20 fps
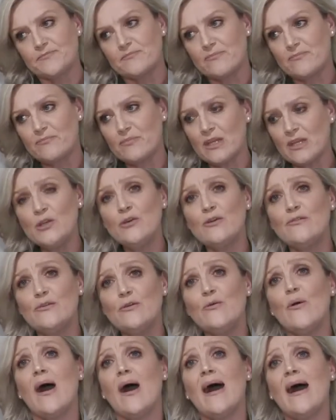if you
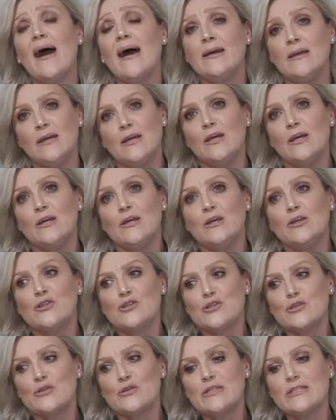are
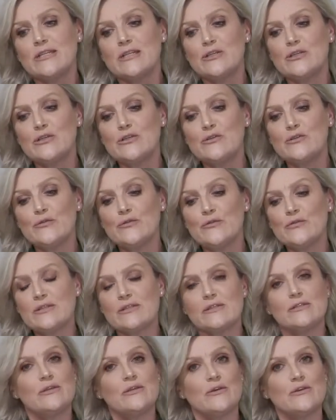choosing to use,
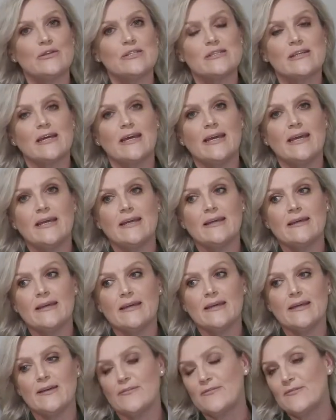
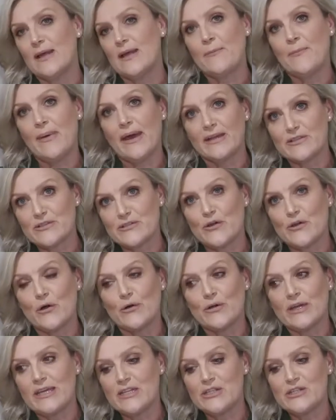say a flat pack style
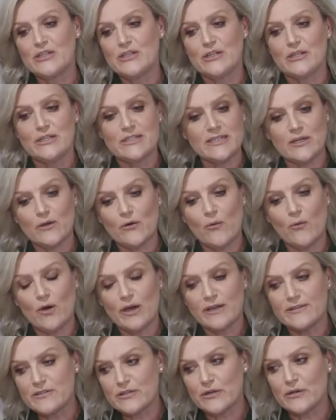kitchen, a
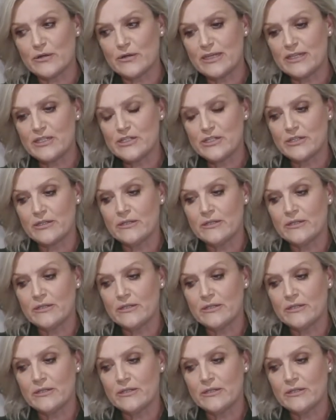DIY style kitchen,